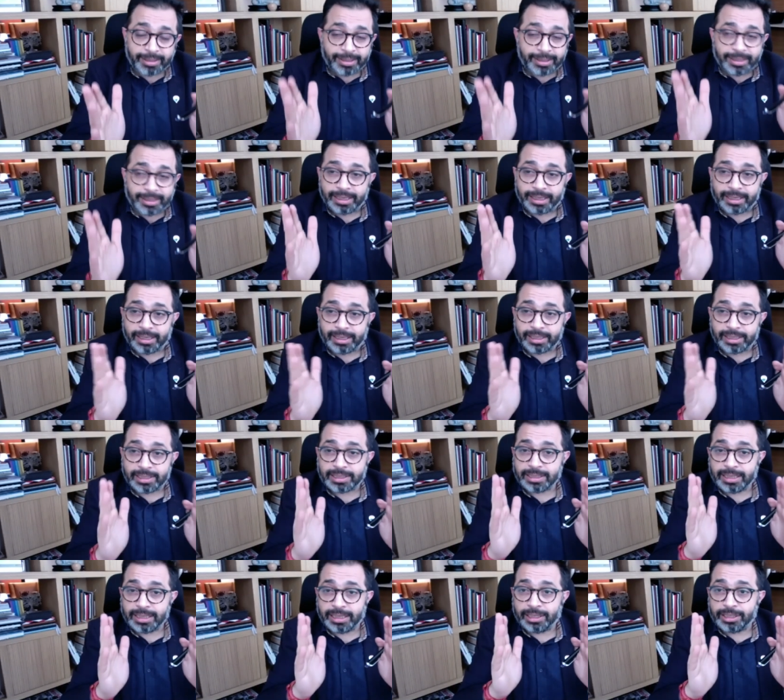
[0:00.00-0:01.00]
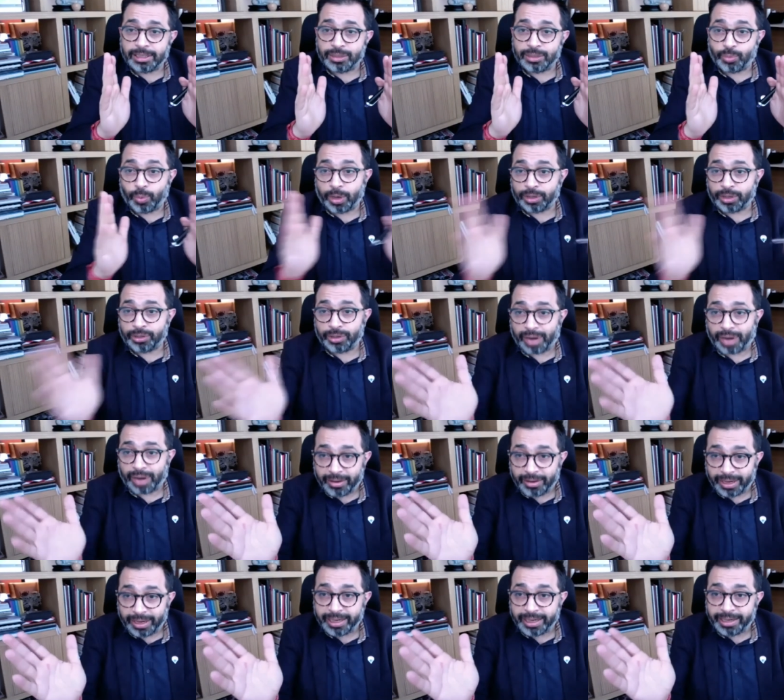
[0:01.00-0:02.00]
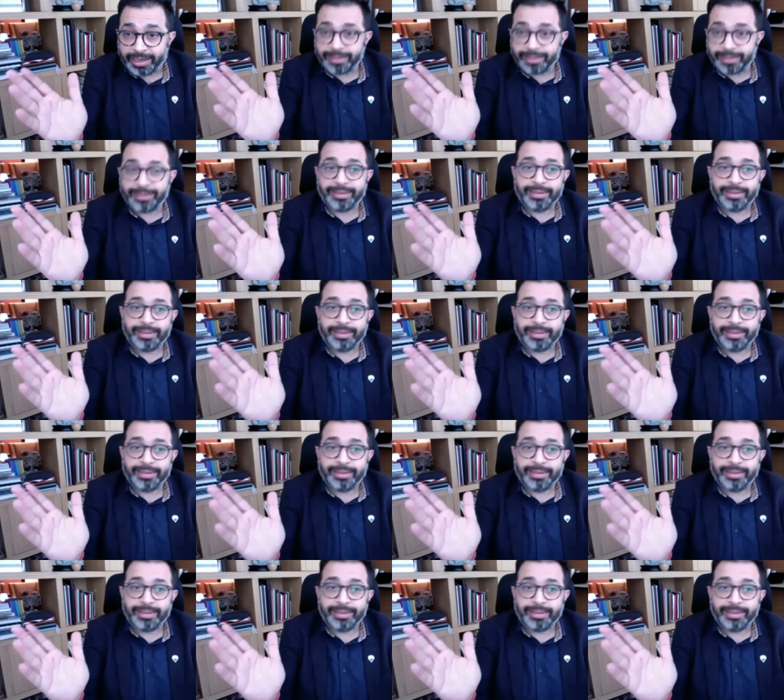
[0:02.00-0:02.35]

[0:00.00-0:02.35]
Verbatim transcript: it is it is worth riding it